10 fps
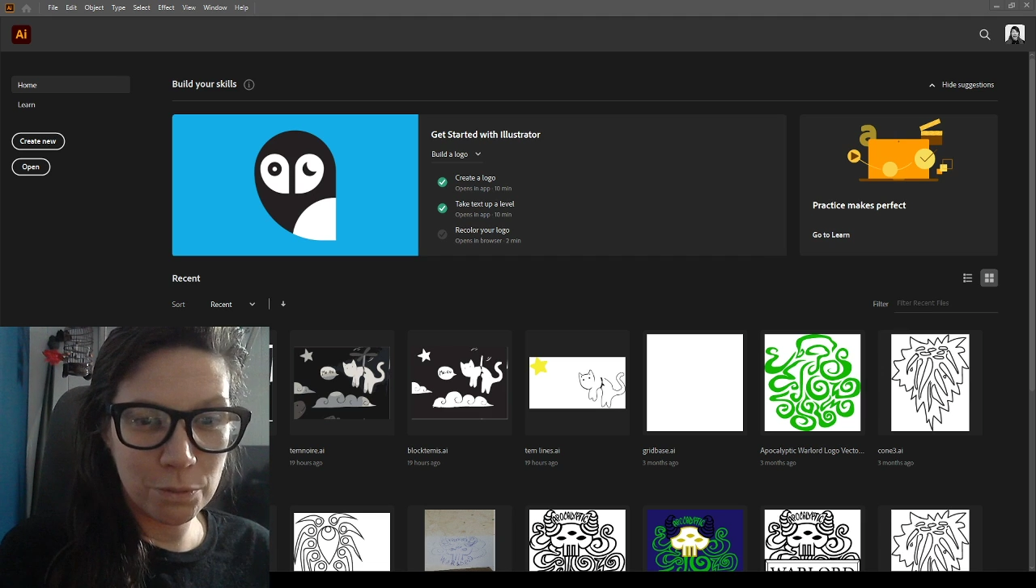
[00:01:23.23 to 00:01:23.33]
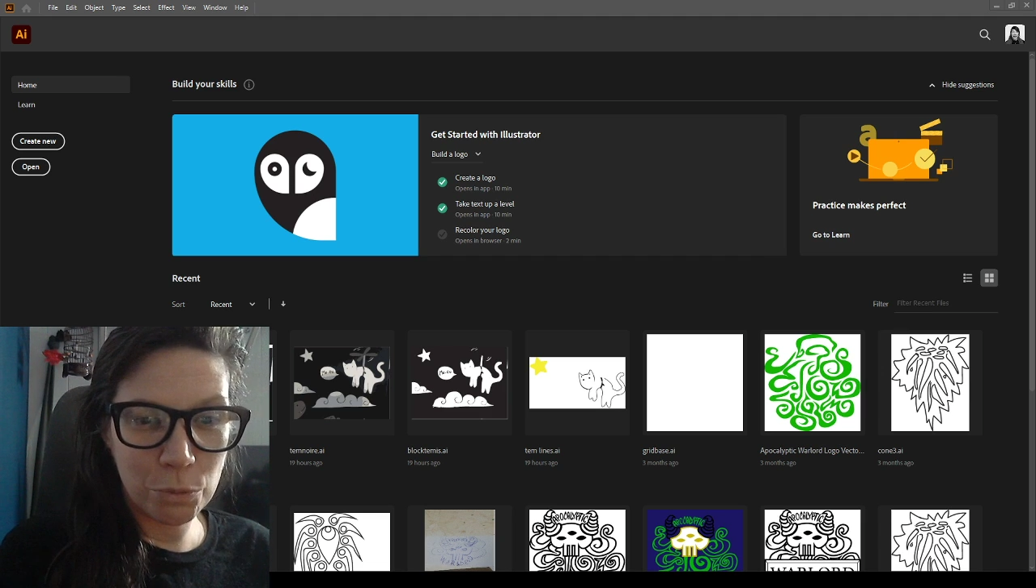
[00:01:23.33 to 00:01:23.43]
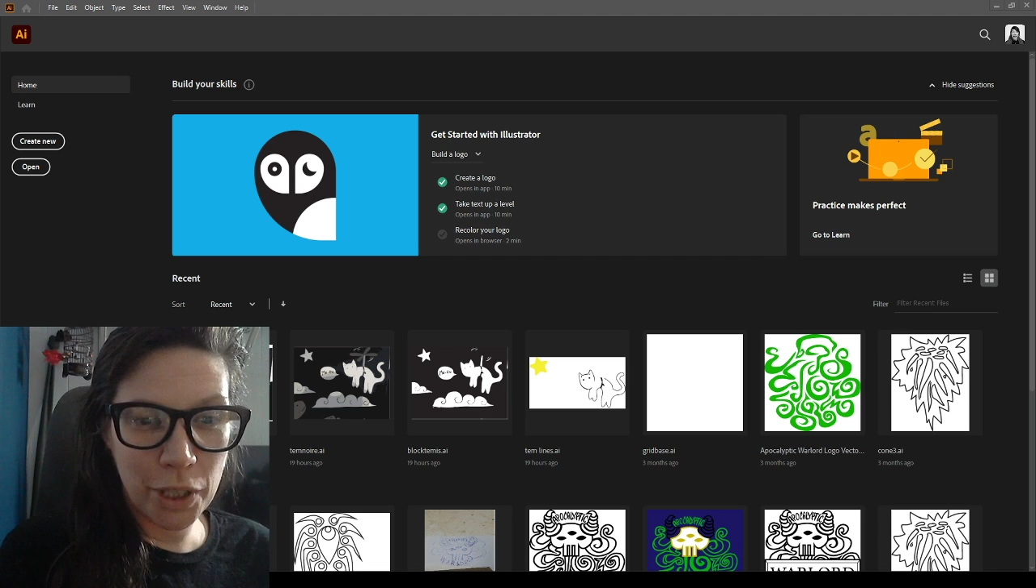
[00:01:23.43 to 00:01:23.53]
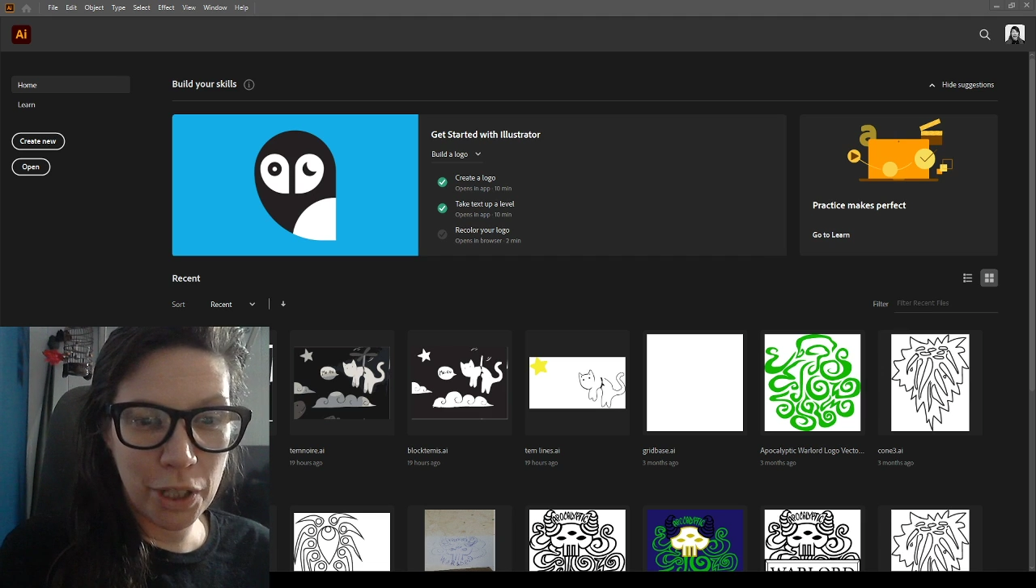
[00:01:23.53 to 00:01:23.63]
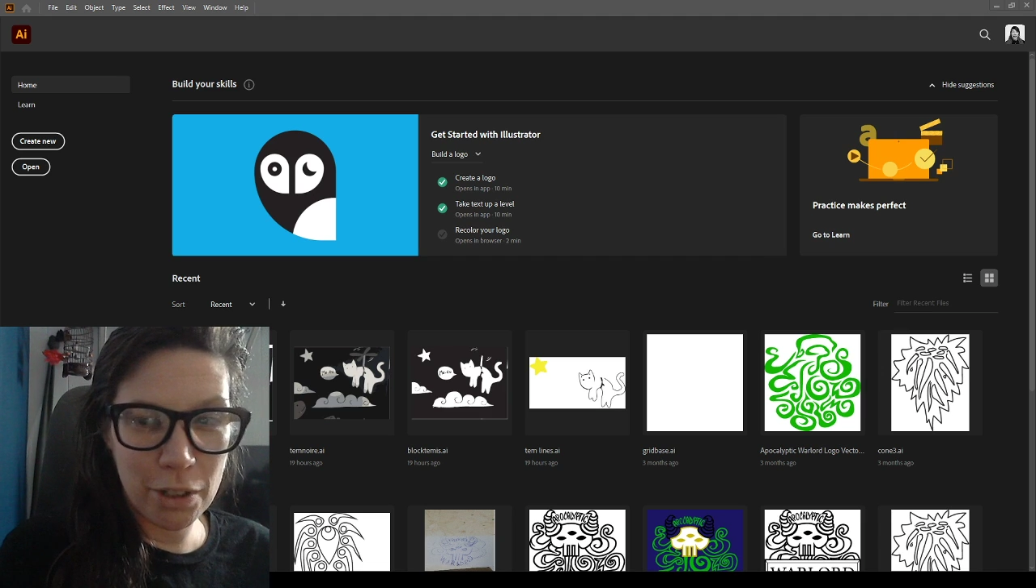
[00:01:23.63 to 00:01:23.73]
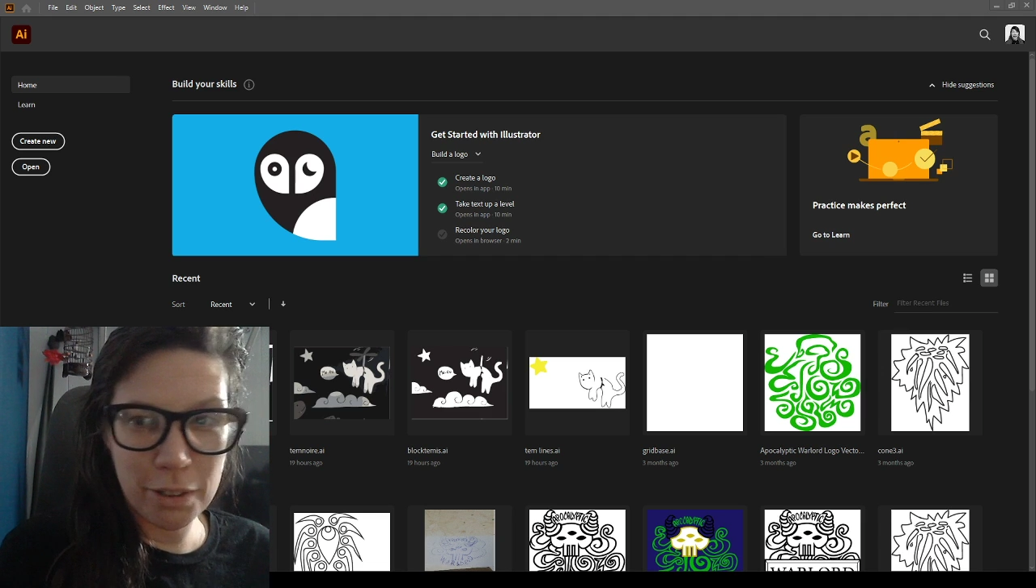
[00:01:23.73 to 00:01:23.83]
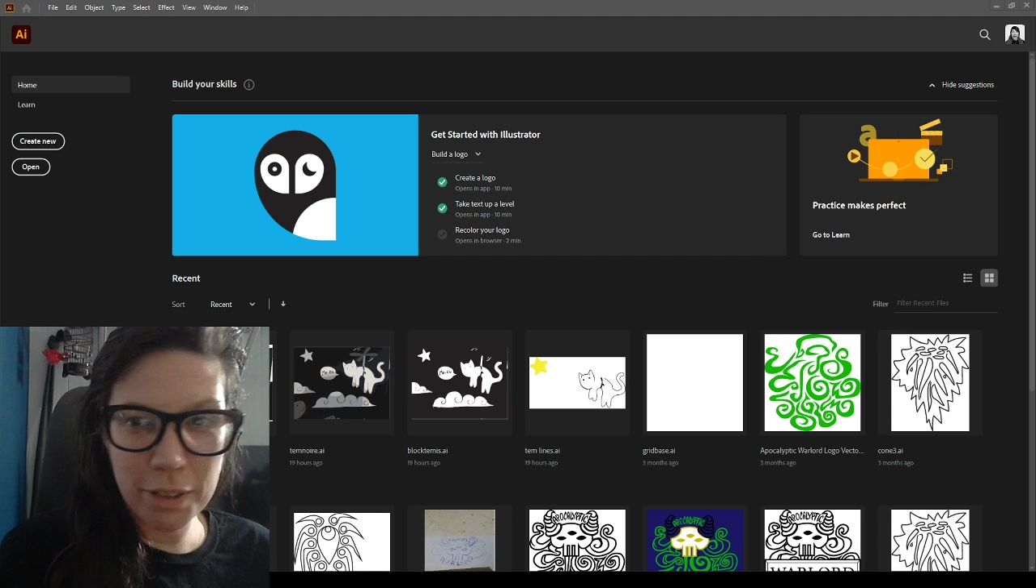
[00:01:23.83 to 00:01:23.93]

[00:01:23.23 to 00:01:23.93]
working on